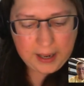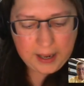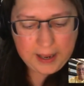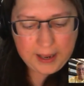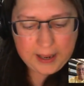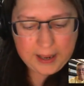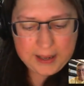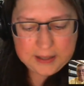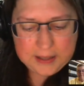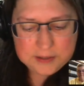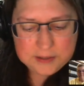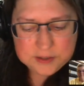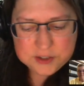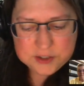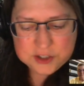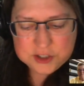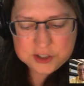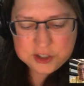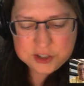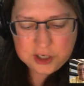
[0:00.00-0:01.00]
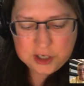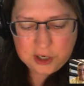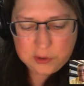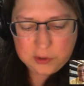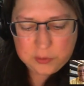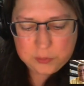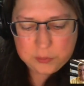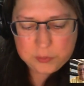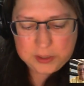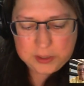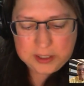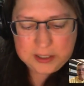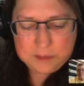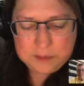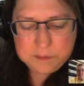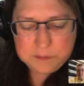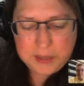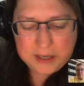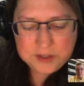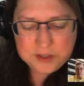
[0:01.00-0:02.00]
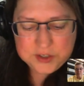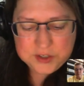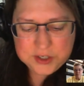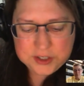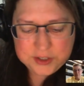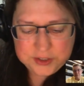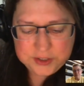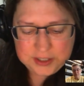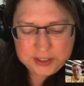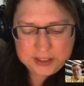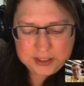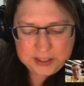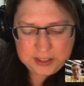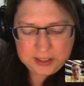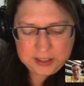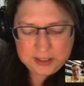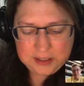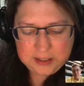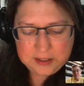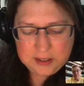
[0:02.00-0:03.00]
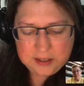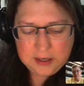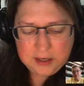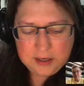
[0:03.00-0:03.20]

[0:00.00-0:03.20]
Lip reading: And so he basically